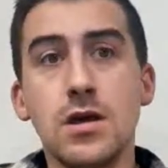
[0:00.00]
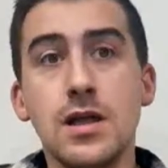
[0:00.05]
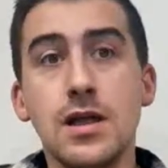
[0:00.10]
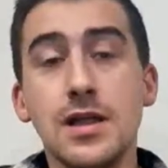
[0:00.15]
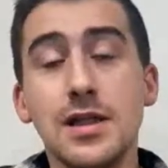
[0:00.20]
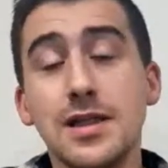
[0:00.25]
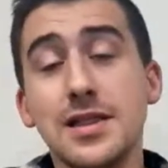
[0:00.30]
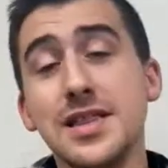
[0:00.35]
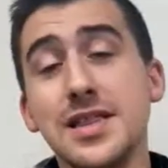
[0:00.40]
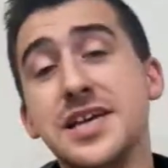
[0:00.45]

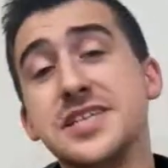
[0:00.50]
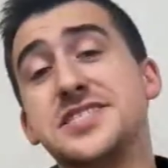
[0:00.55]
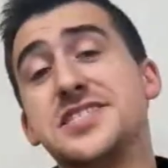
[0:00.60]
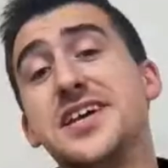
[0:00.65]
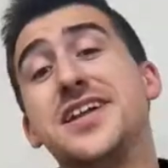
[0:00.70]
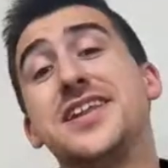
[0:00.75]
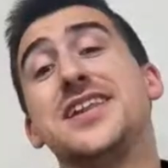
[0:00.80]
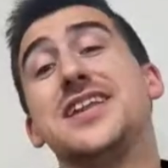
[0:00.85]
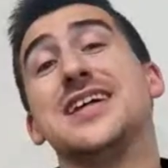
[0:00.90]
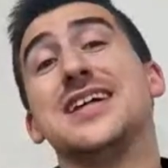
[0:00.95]

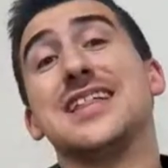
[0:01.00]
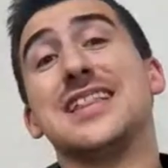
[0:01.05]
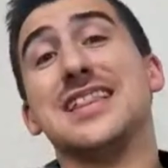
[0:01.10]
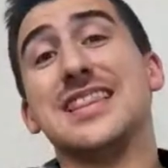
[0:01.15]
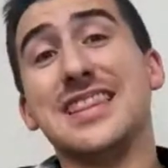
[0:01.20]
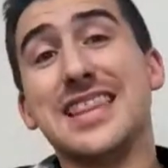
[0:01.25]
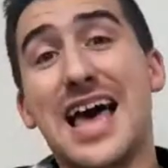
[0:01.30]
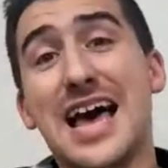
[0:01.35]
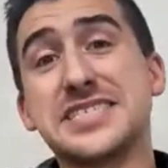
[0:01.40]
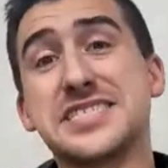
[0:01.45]
Listen,
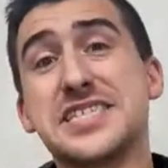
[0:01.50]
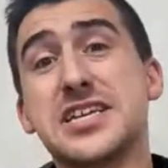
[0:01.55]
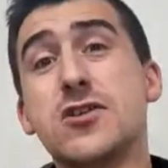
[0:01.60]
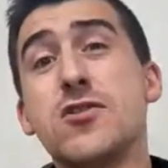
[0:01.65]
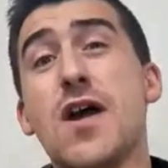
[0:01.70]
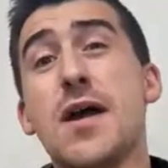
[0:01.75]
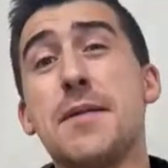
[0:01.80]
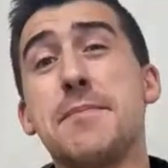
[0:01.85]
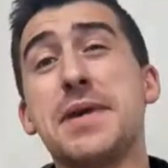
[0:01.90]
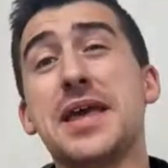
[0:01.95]
last year
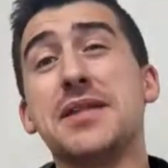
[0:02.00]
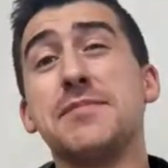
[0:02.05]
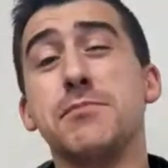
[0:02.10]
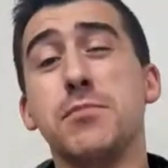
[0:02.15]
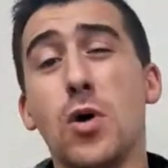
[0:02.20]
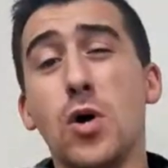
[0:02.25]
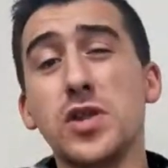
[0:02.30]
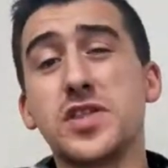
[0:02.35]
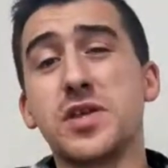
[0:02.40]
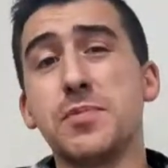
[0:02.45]
I made
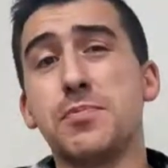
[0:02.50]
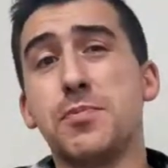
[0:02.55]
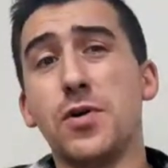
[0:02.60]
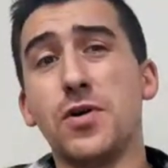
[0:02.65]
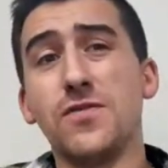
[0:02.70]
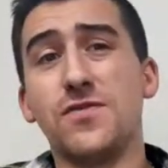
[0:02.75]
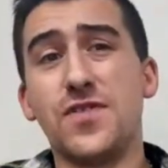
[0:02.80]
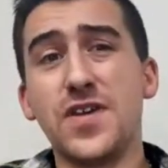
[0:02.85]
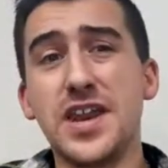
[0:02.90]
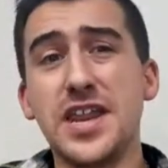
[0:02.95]
multiple
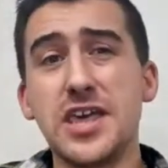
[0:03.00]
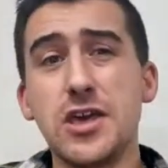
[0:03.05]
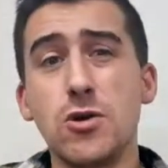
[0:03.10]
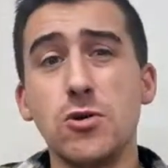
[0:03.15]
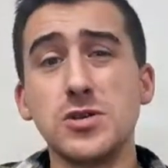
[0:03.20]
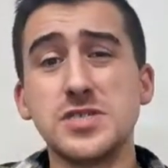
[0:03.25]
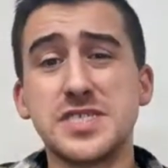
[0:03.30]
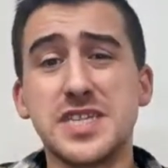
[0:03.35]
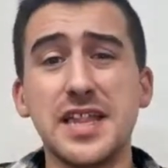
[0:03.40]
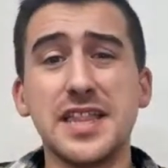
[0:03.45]

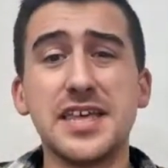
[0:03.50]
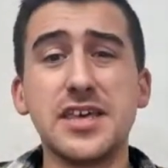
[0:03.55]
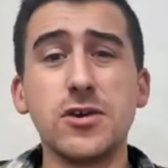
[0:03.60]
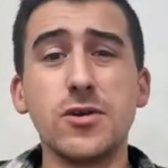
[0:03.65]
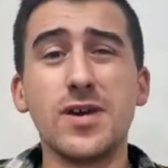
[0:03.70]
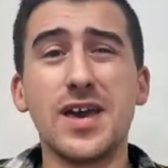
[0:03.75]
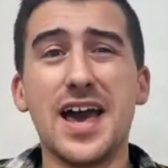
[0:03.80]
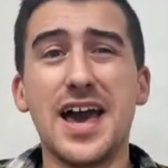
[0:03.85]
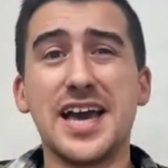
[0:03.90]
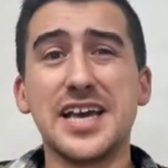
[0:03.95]
videos telling you
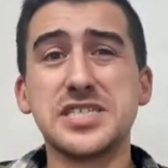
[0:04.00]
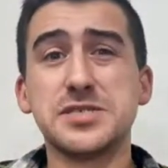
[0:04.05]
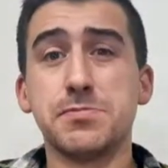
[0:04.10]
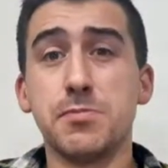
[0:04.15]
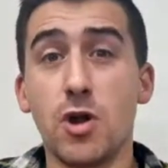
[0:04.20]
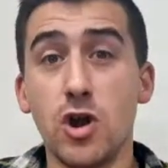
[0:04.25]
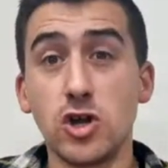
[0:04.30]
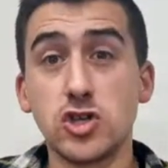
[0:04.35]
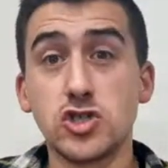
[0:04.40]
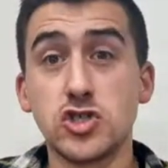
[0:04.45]
guys
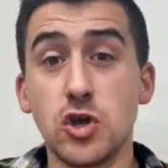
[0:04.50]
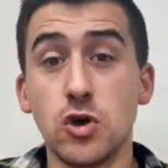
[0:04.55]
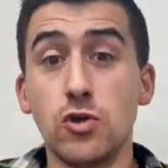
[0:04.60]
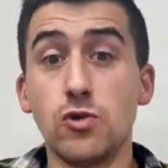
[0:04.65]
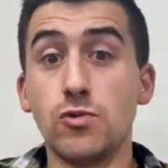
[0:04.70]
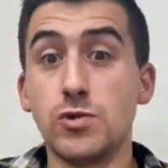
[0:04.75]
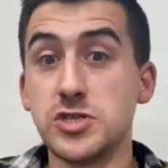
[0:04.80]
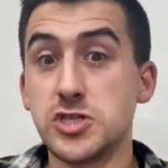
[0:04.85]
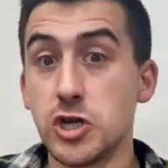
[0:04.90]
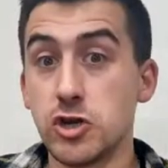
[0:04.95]
Mark Stone
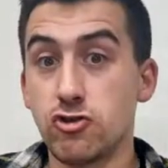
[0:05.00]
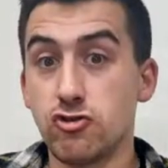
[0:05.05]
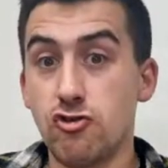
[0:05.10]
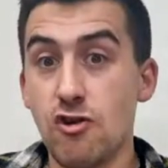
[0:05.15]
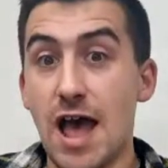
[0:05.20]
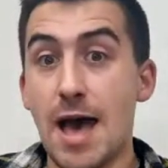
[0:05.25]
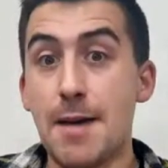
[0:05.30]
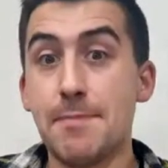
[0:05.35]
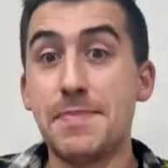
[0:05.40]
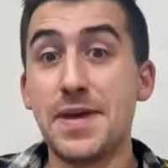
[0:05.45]
was a
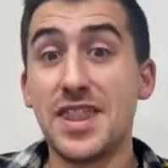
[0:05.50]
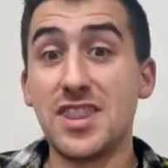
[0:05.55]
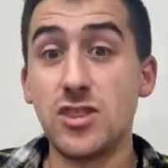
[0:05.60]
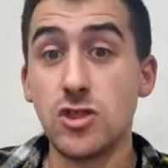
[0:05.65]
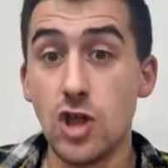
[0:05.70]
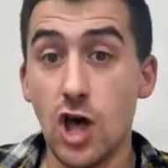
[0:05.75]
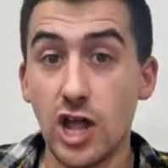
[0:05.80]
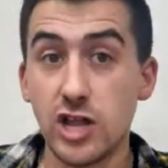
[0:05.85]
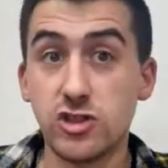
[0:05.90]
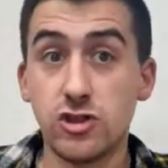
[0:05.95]
trap and
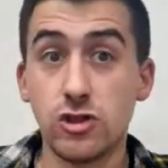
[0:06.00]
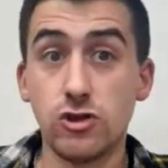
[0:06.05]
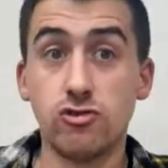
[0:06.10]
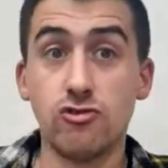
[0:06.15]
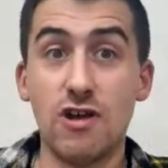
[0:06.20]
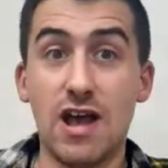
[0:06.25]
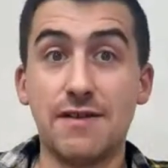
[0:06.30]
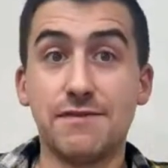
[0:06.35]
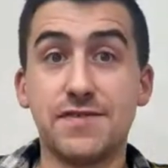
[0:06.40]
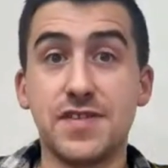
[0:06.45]
not to
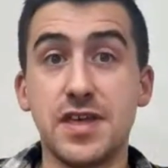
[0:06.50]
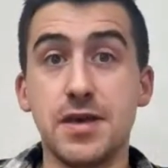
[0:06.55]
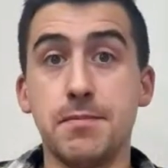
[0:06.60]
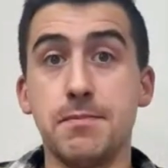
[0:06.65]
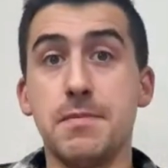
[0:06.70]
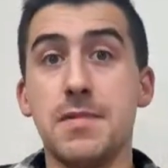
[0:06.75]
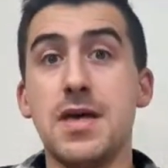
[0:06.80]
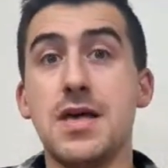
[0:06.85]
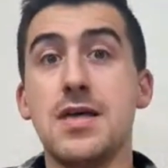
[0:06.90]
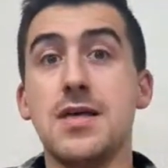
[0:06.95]
draft him.